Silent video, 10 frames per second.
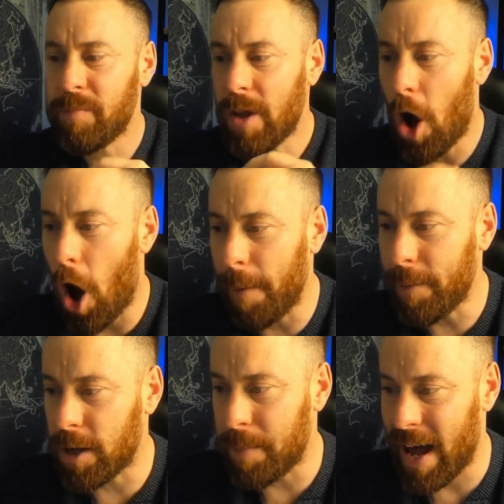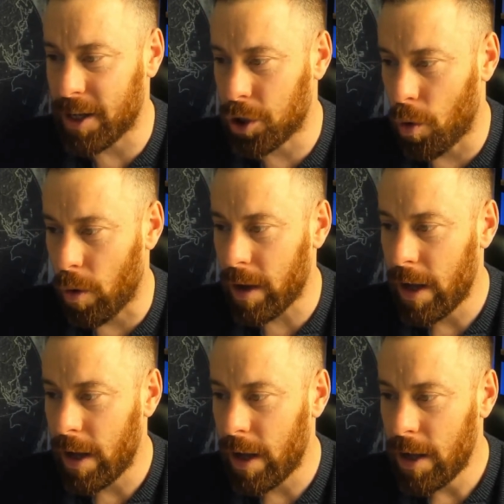I'm going to be able to talk
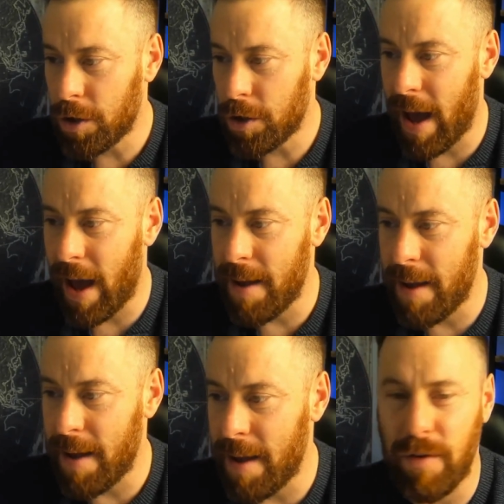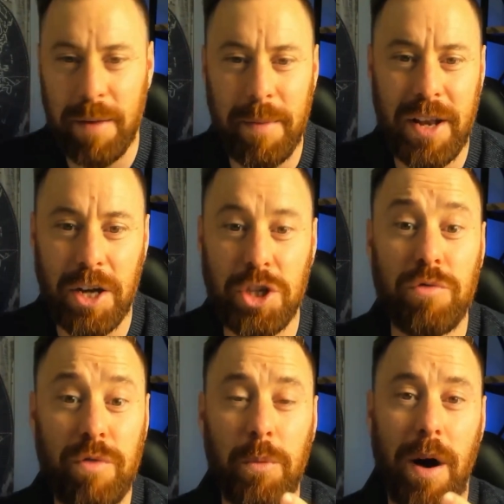to that impact in a recommendation
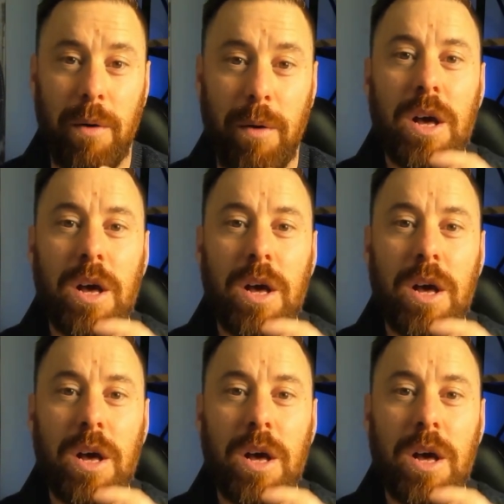really well.